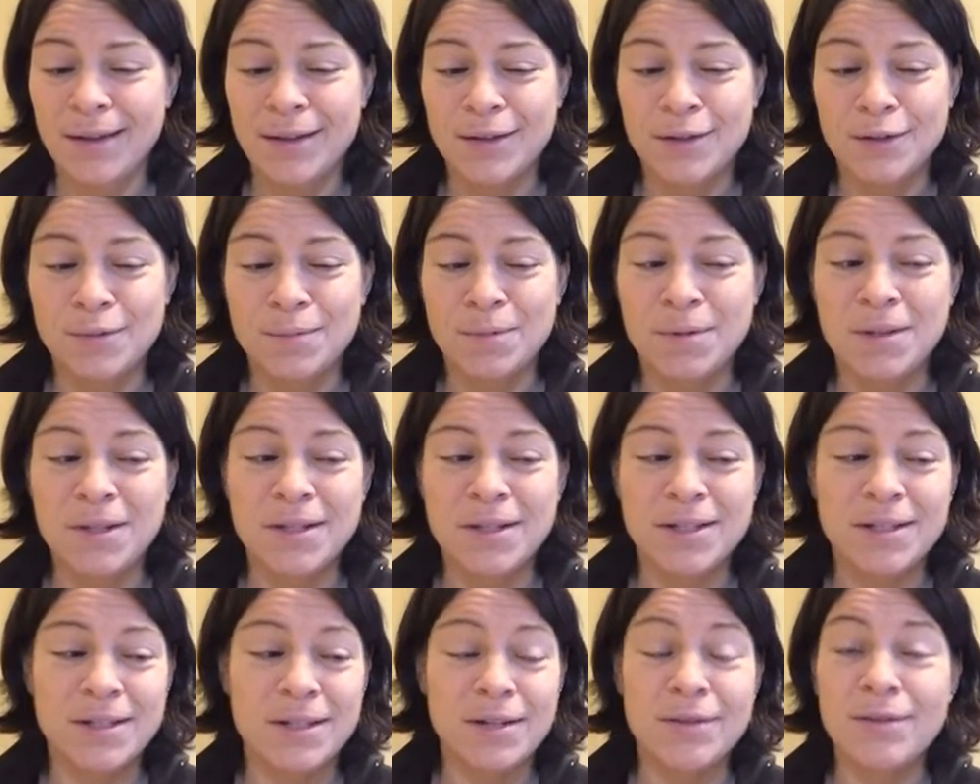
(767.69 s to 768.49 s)
So
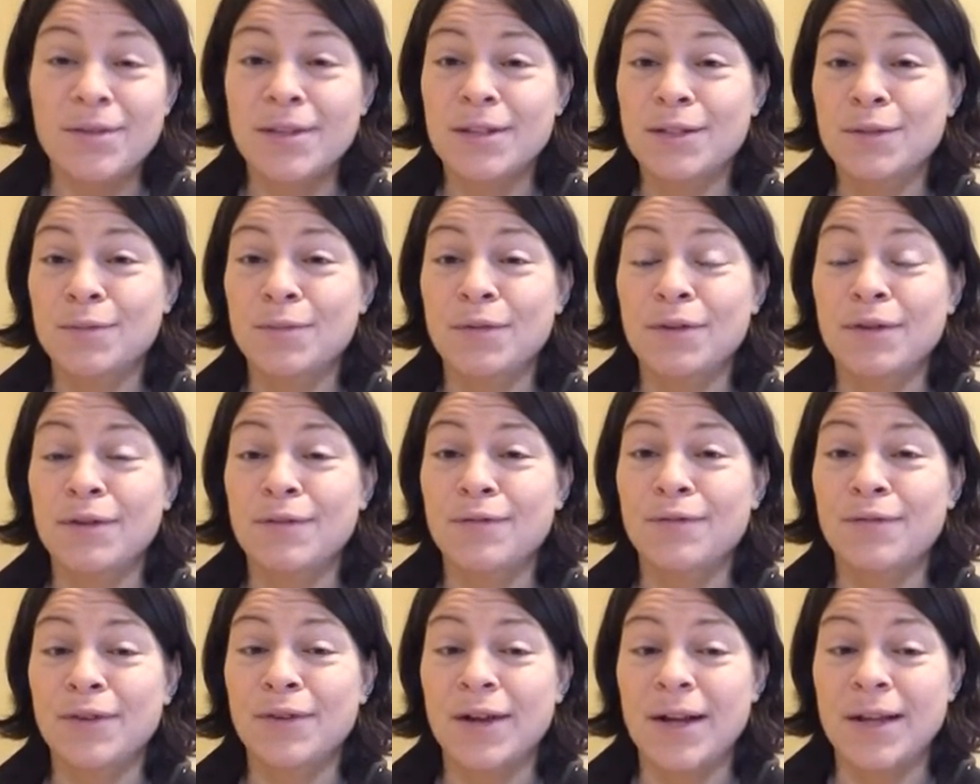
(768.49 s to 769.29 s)
please share this with
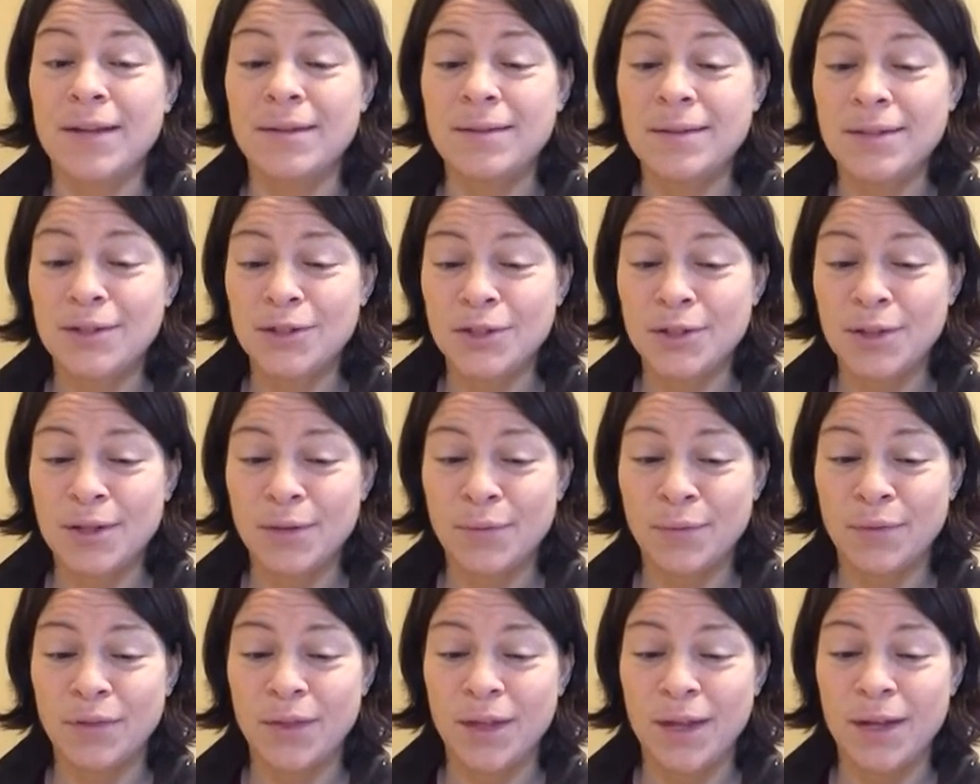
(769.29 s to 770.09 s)
your friends. Share
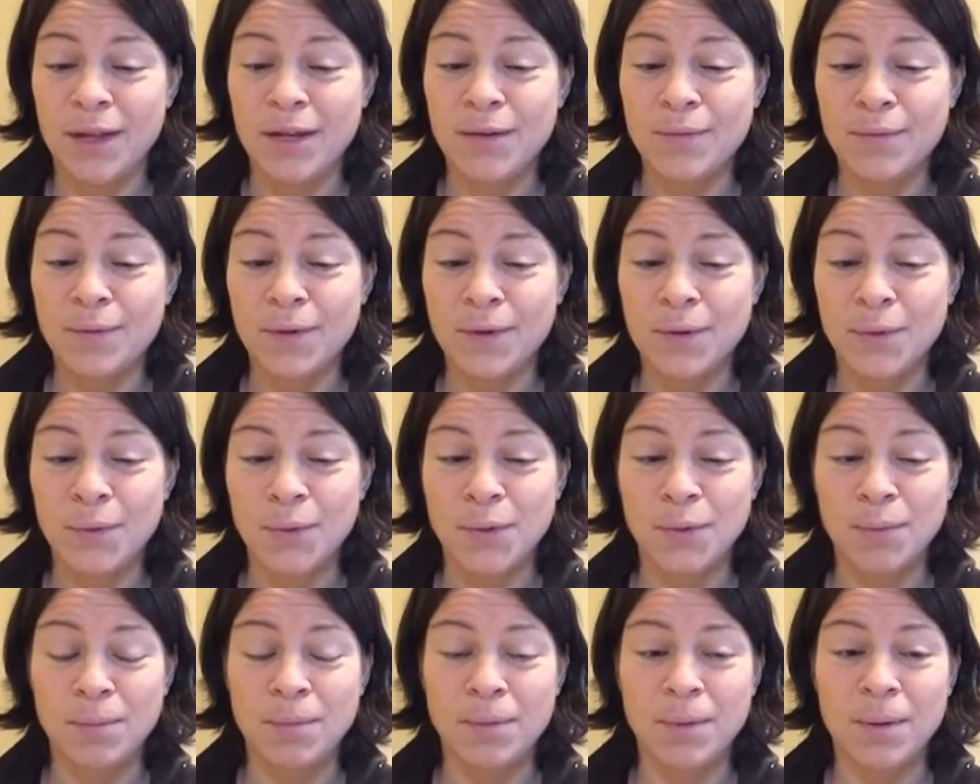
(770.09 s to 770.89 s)
it with anyone who
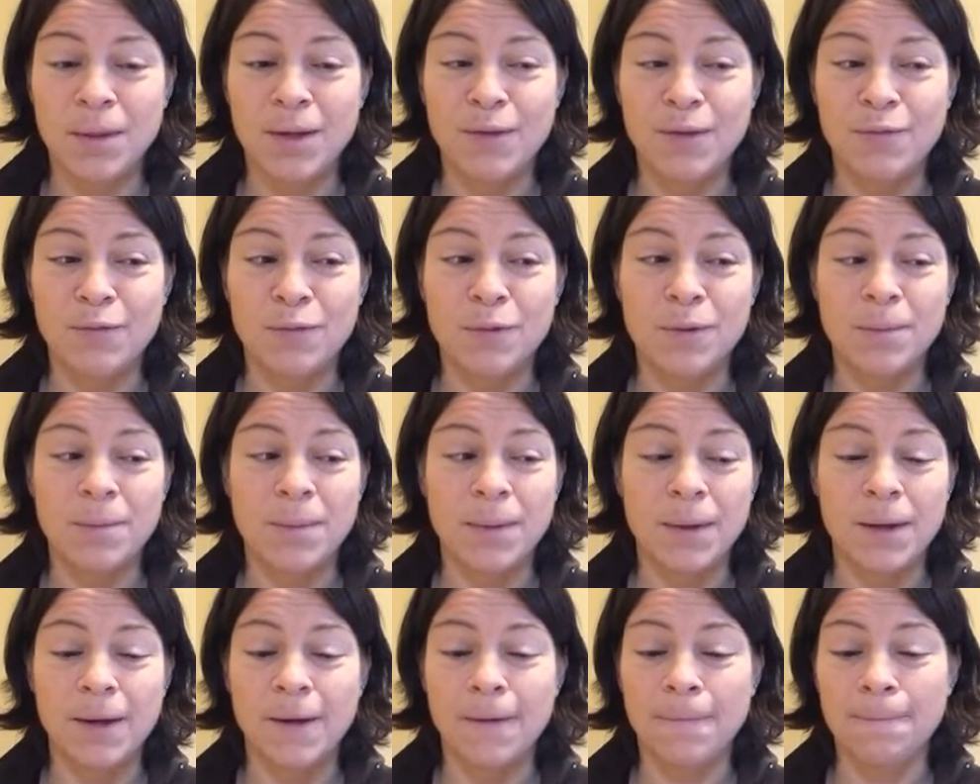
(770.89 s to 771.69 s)
you believe will
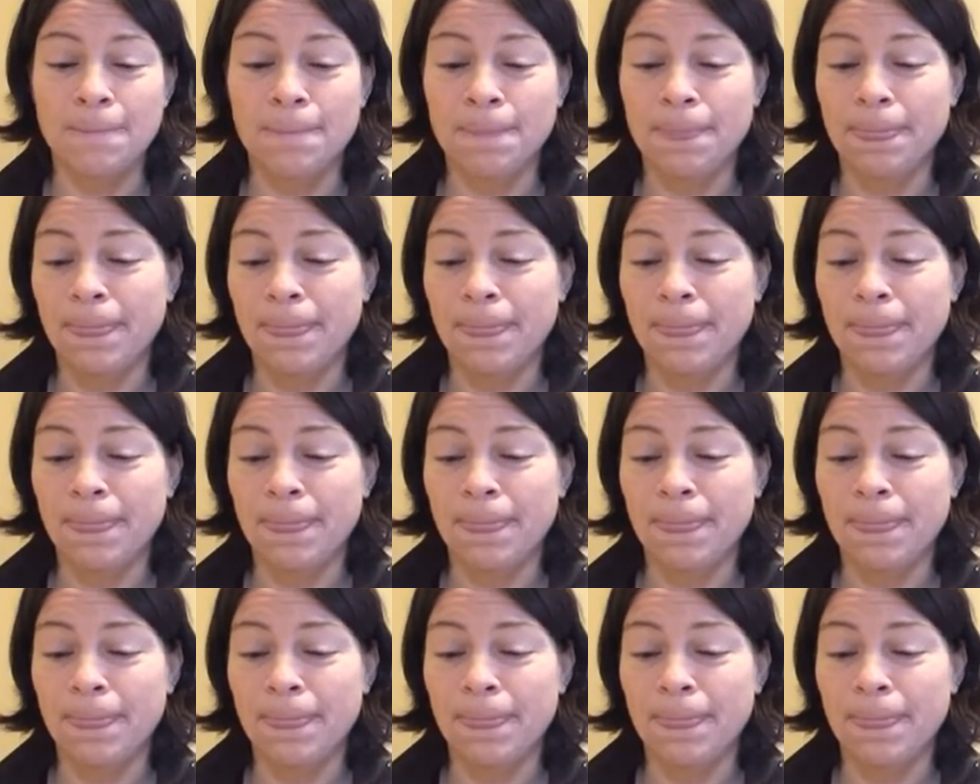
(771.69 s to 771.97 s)
be